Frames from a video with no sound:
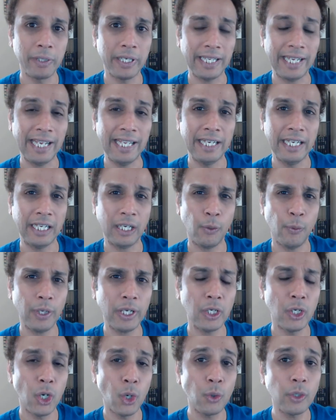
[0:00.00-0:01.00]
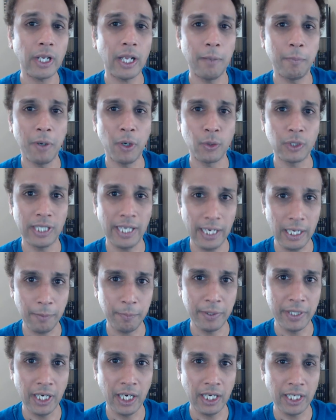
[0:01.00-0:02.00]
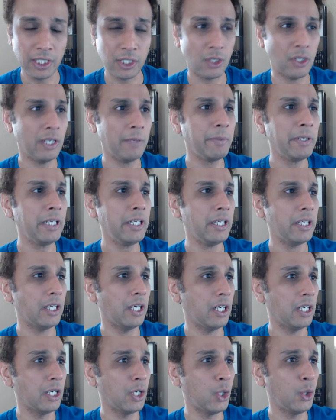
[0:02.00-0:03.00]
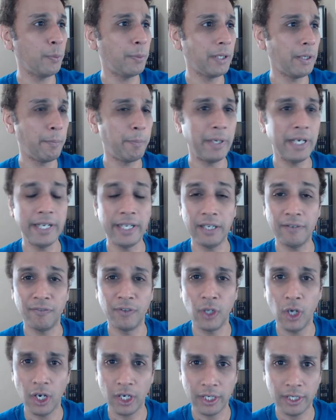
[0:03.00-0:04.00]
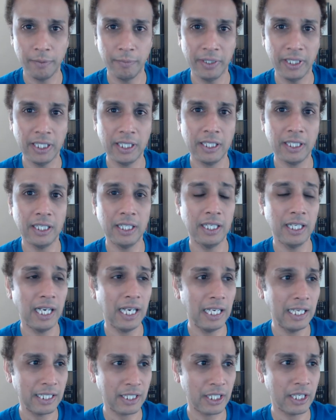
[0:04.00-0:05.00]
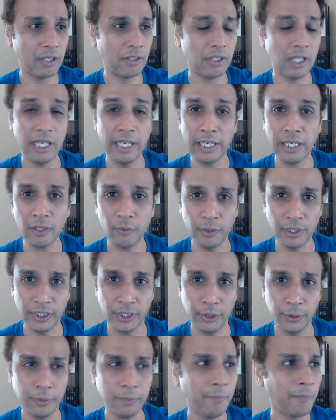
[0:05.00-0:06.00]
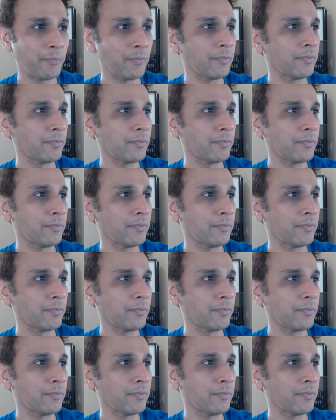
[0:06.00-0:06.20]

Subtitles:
But again, a quick note about the API. So let me open a PDF document. I'll share the link with you.